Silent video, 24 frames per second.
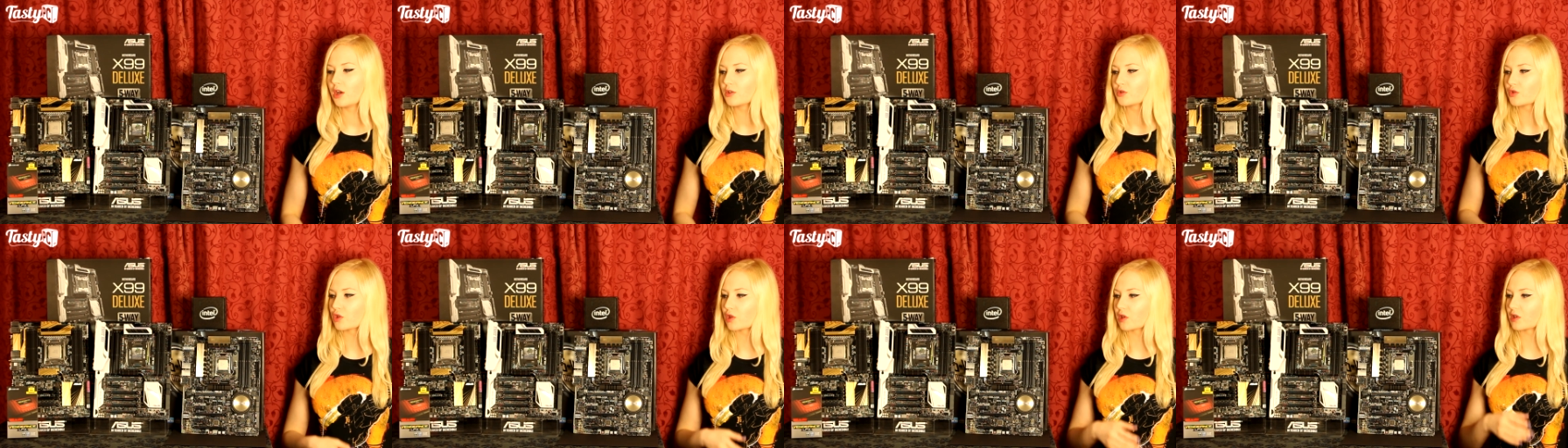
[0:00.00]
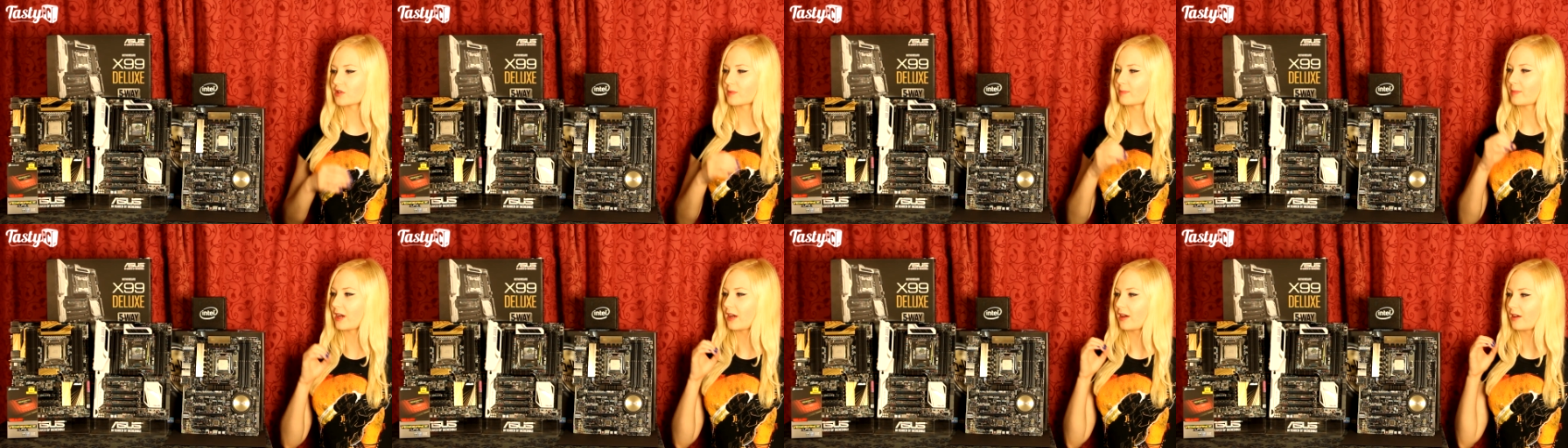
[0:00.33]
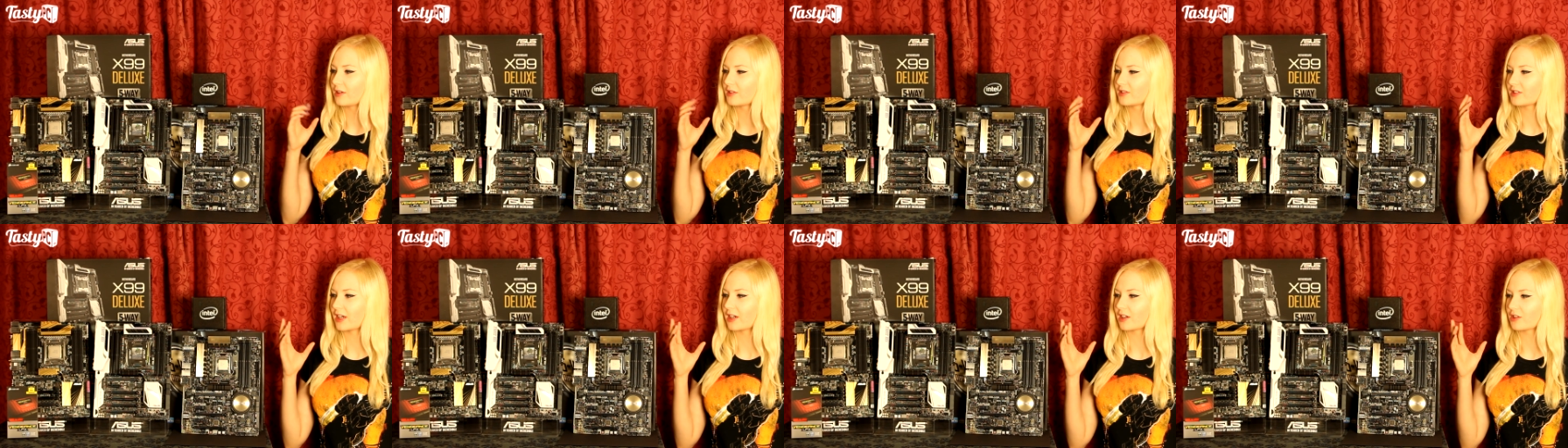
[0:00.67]
talk about
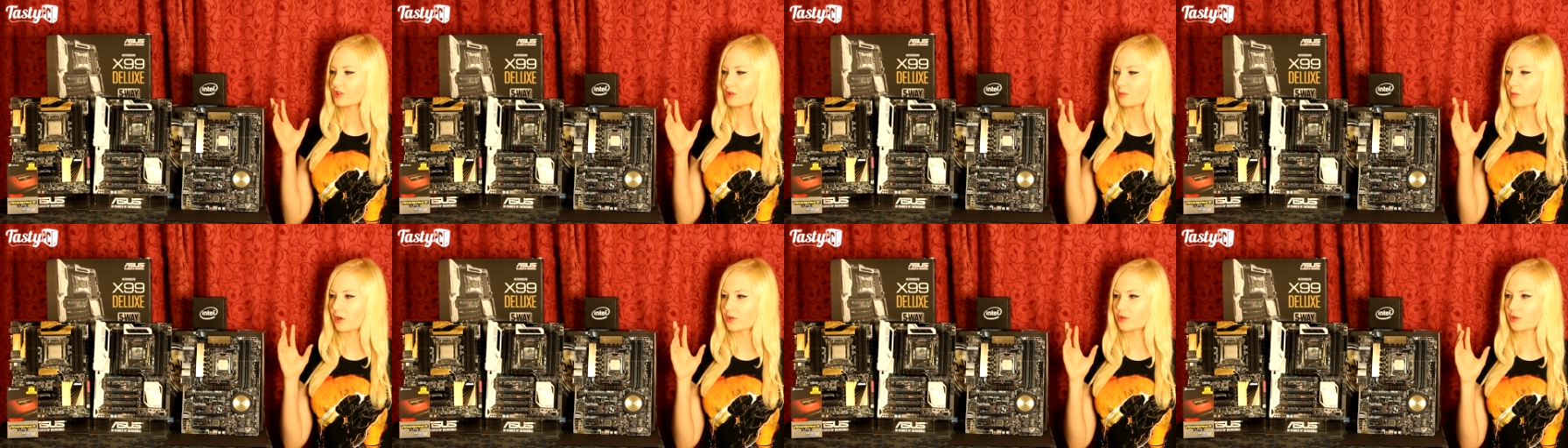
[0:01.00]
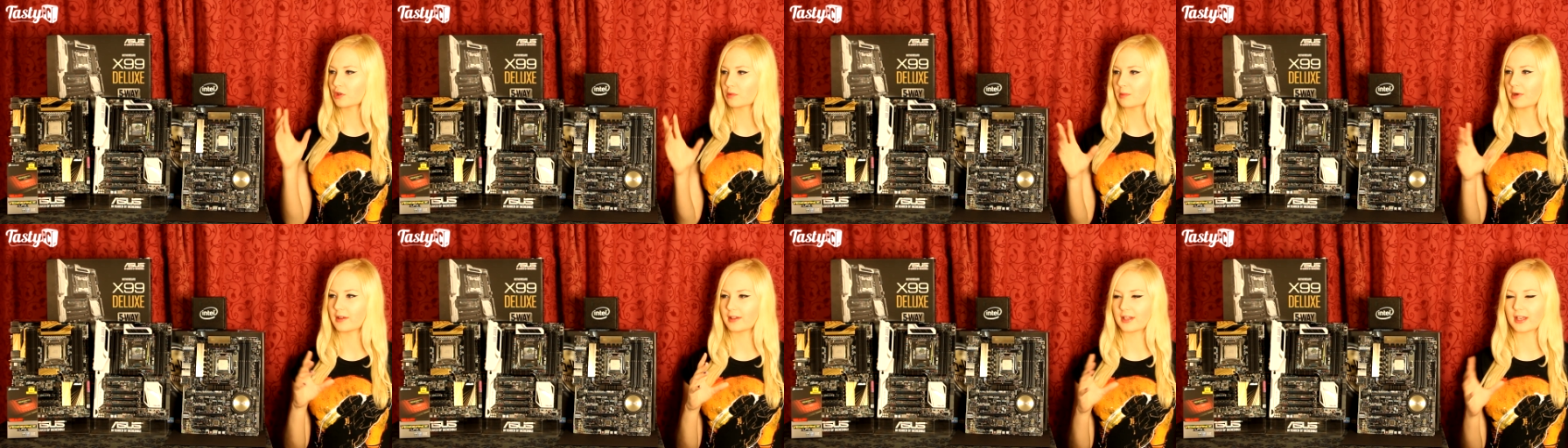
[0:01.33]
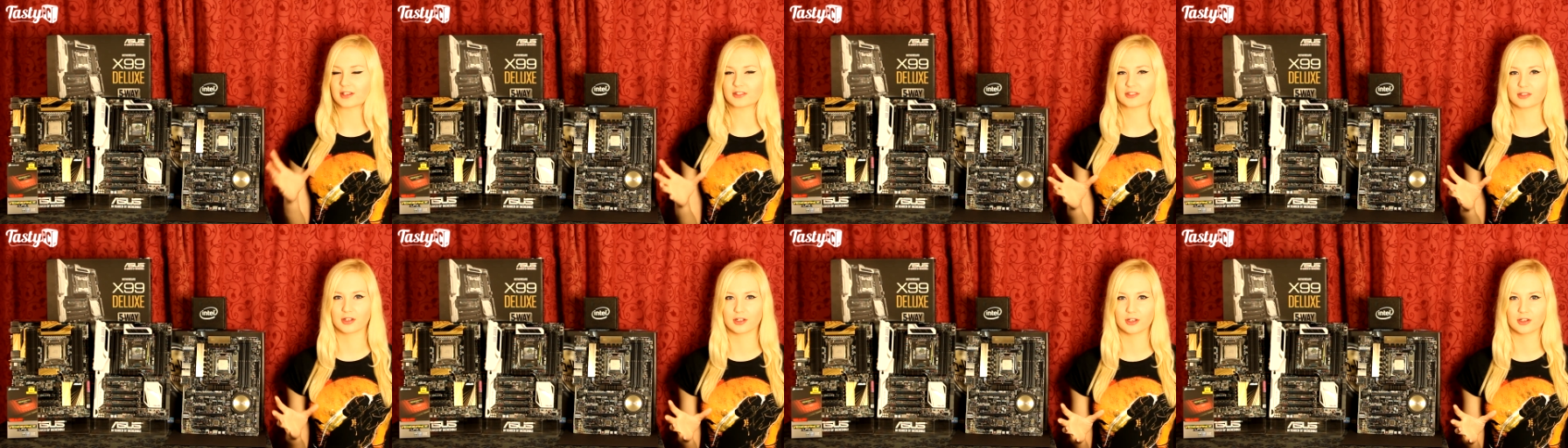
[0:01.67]
a section where I talk about the
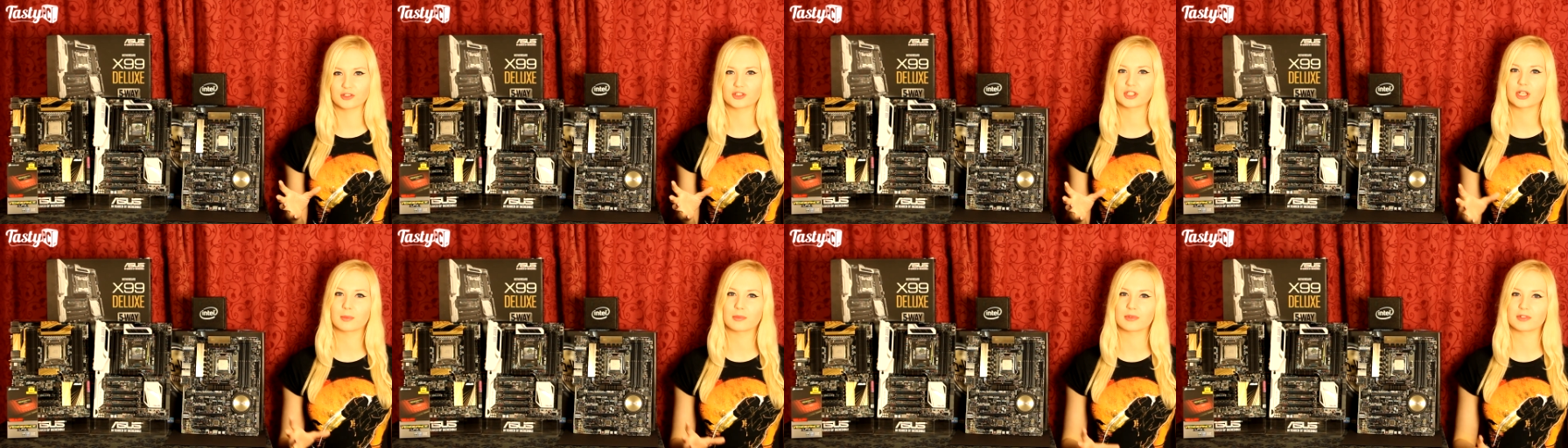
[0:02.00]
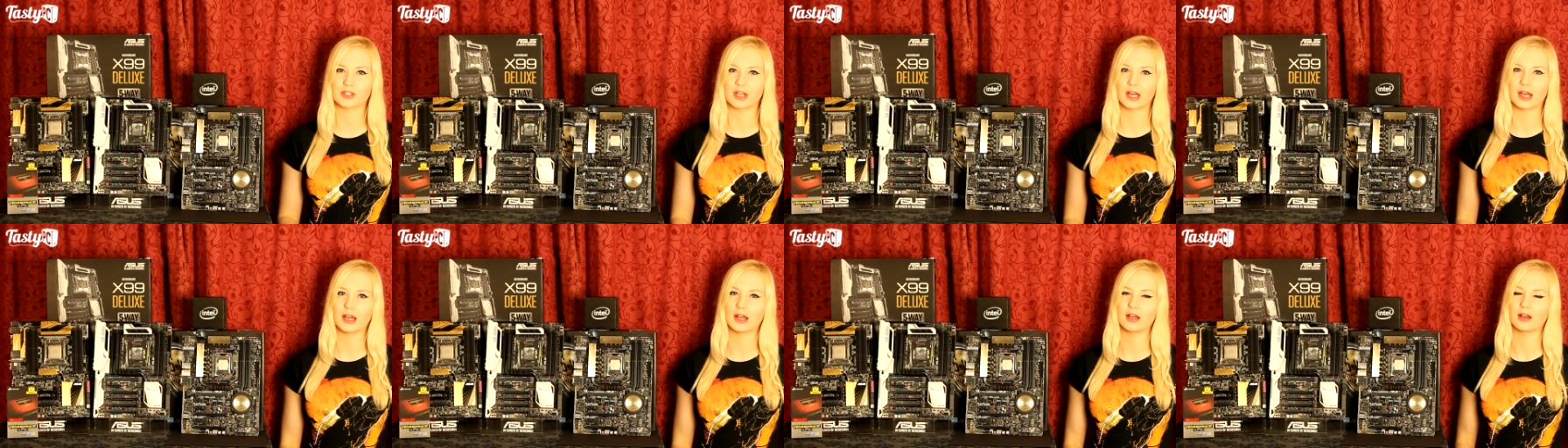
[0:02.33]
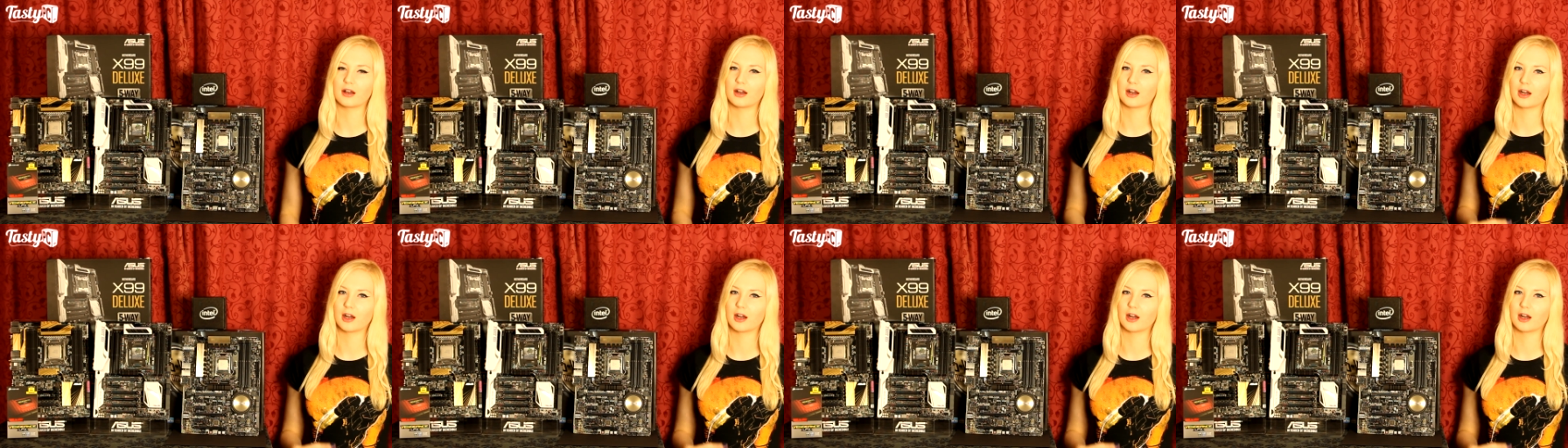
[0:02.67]
X ninety-nine chipset,